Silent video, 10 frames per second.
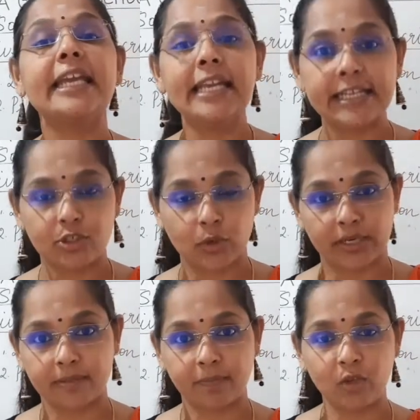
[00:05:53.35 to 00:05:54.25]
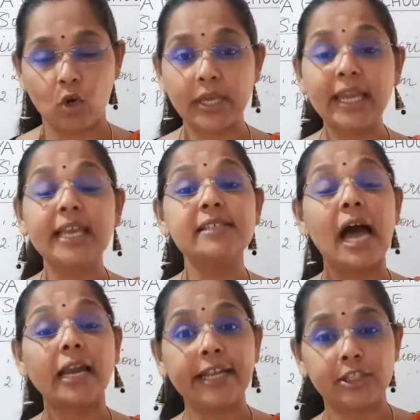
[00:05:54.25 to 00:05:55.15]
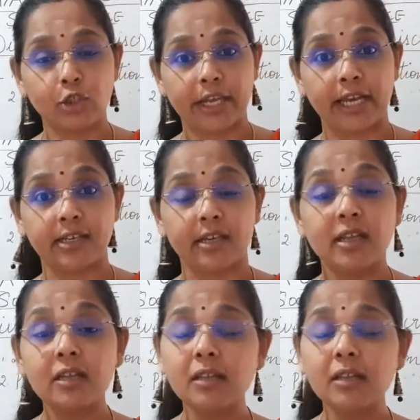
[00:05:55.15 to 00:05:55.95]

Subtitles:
illiterate, okay, he is uneducated,